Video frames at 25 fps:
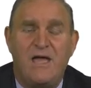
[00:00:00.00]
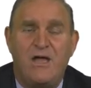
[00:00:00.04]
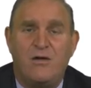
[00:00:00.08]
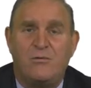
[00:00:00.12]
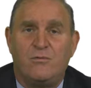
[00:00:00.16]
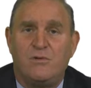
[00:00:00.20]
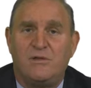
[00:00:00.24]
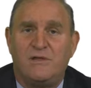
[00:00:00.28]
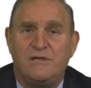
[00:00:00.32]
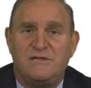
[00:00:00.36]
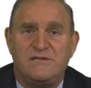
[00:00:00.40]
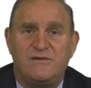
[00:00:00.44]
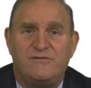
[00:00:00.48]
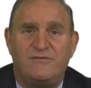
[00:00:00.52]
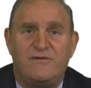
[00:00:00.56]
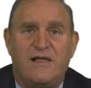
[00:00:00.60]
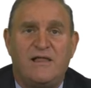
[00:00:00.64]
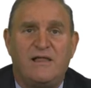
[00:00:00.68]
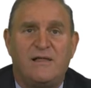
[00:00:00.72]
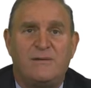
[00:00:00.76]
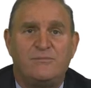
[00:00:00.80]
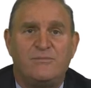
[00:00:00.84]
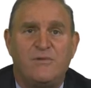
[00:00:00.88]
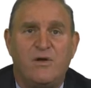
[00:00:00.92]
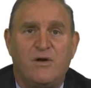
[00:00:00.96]
really
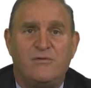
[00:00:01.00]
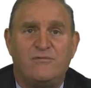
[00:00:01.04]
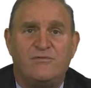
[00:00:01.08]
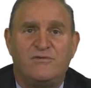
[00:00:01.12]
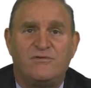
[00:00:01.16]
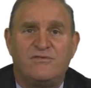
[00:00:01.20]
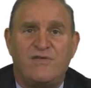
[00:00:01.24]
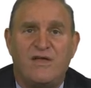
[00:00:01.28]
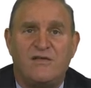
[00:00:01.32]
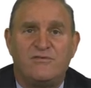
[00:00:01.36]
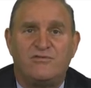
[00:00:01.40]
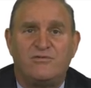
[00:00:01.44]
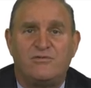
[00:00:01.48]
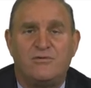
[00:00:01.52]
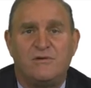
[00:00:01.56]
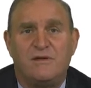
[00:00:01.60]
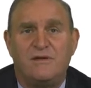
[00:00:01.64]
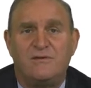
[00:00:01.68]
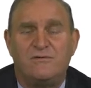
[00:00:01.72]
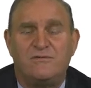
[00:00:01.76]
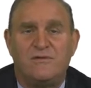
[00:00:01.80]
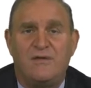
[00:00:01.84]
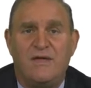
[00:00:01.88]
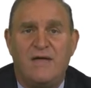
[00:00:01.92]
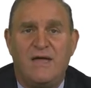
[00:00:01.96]
developed over
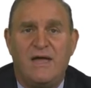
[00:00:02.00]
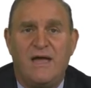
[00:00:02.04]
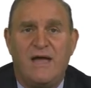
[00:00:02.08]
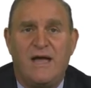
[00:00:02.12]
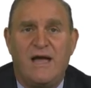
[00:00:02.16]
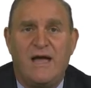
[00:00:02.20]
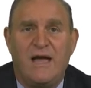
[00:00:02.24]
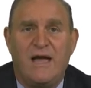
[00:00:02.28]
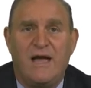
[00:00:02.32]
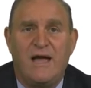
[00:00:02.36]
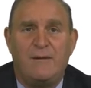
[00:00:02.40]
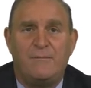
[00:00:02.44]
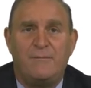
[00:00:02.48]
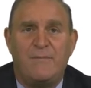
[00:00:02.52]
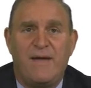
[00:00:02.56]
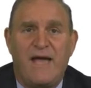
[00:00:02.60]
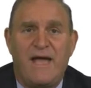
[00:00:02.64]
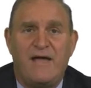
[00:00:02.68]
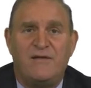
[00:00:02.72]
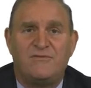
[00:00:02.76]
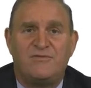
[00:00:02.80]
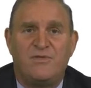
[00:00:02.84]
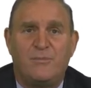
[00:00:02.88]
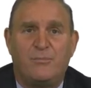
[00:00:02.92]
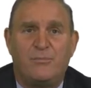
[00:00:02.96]
centuries um,
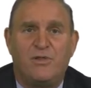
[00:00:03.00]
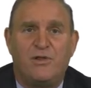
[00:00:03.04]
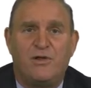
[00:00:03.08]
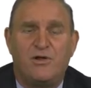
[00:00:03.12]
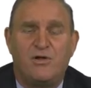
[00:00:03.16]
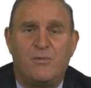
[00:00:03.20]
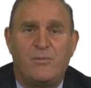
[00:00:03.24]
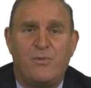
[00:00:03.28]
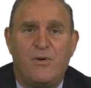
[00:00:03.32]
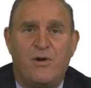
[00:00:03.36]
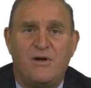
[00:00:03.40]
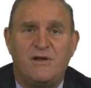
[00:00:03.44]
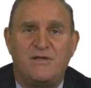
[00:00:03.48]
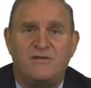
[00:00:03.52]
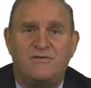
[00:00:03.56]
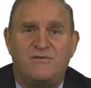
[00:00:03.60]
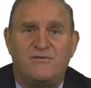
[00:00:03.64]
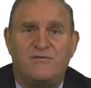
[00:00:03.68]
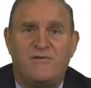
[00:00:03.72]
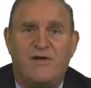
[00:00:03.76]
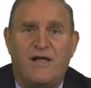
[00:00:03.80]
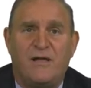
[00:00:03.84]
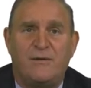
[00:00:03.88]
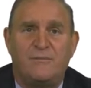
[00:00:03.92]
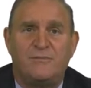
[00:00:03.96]
as the political parties
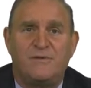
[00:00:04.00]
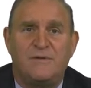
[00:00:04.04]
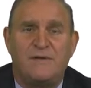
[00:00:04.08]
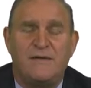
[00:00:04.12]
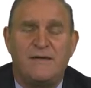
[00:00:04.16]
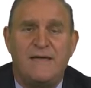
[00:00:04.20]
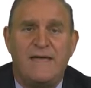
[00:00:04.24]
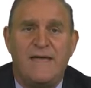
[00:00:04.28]
developed.